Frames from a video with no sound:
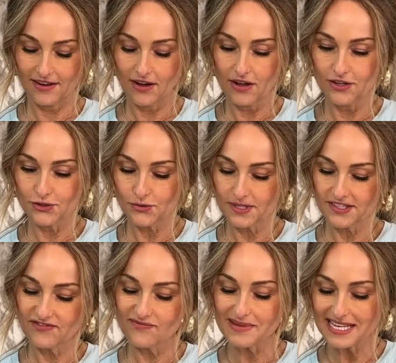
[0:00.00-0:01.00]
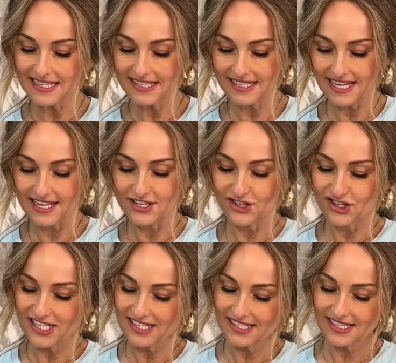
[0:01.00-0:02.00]
All sorts of meats and
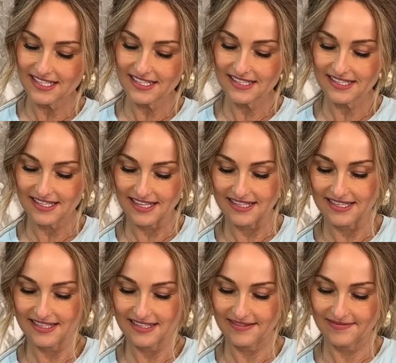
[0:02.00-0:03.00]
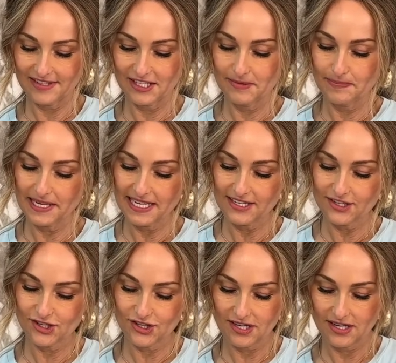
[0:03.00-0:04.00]
cheeses and
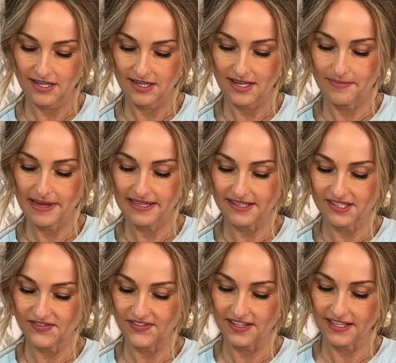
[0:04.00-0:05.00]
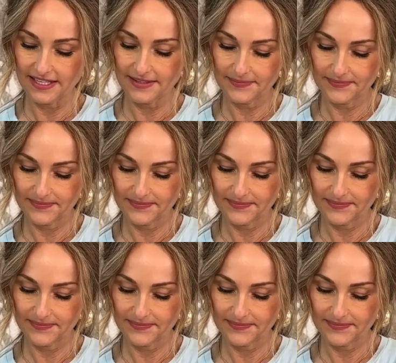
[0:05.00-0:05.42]
spinach, and make this filling.